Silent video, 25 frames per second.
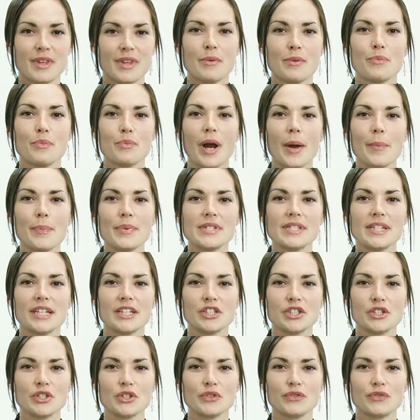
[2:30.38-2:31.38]

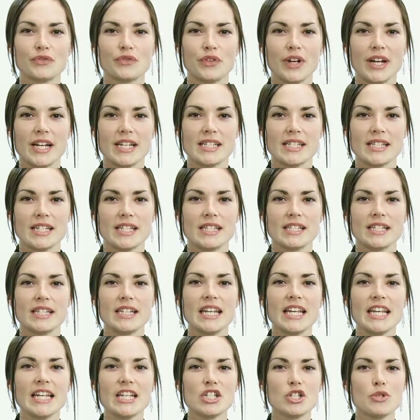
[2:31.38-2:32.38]
Prepositional phrases
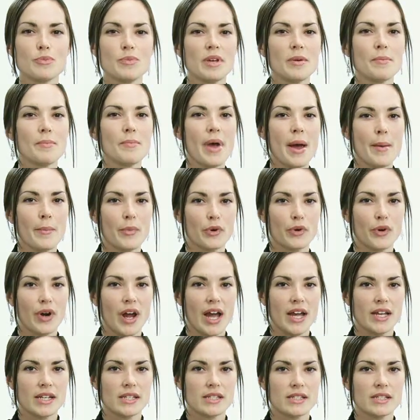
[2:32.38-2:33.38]
need to be
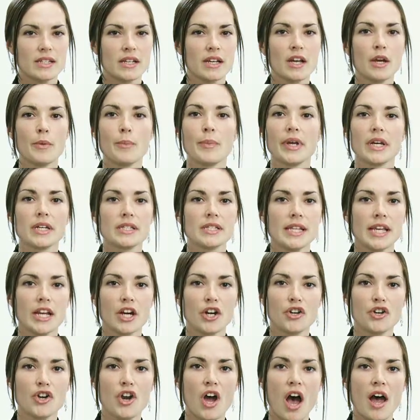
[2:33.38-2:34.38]
memorized because they are
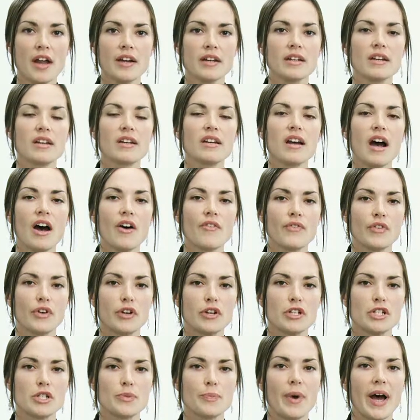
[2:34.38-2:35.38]
not
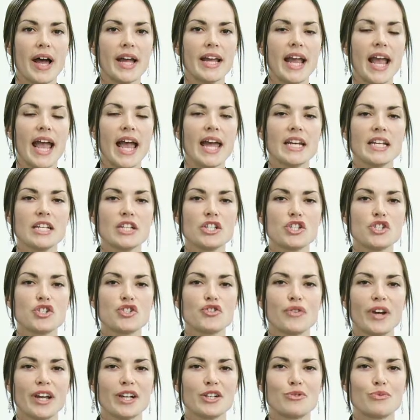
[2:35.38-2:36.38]
governed by any
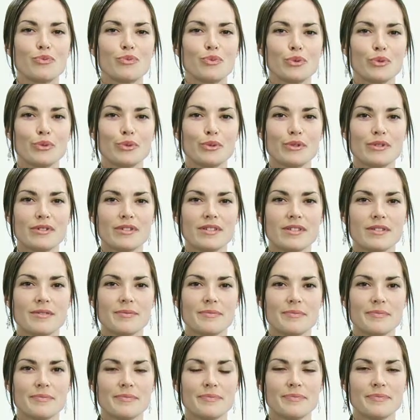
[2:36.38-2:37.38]
strict rules.
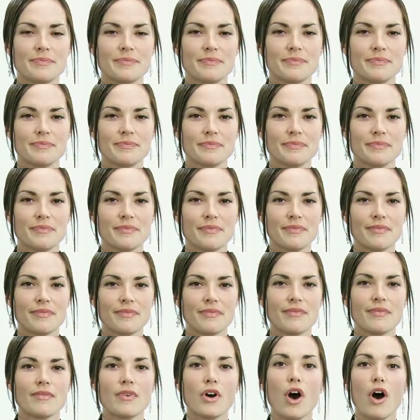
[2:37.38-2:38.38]

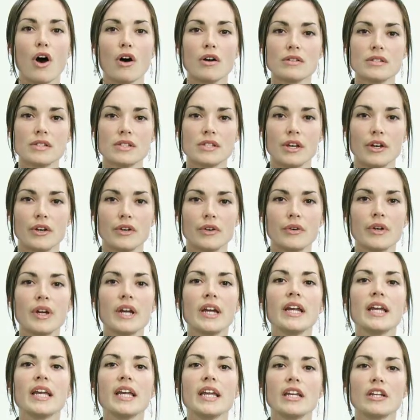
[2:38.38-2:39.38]
Also,
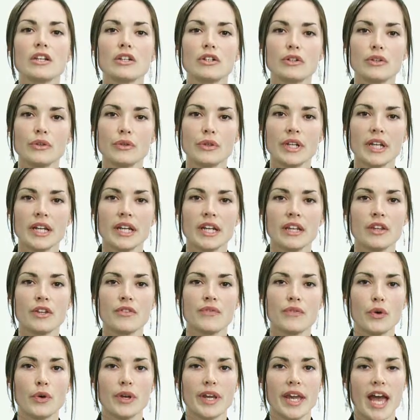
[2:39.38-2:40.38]
included in the
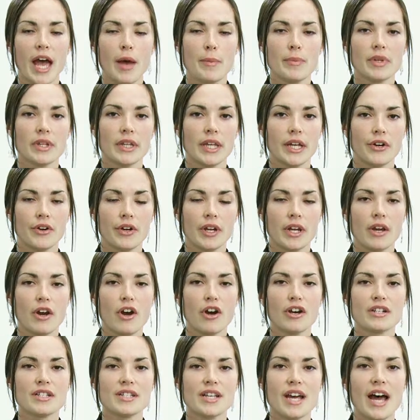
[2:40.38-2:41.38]
vocabulary
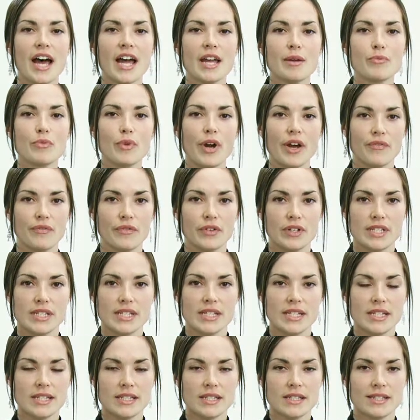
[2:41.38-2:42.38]
are time
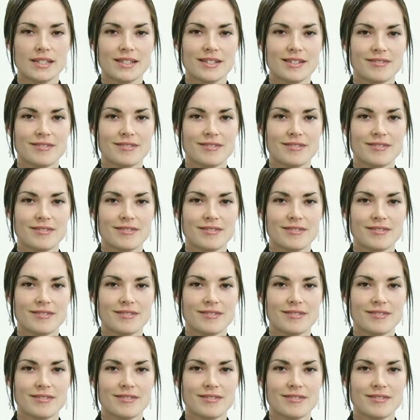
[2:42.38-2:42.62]
references.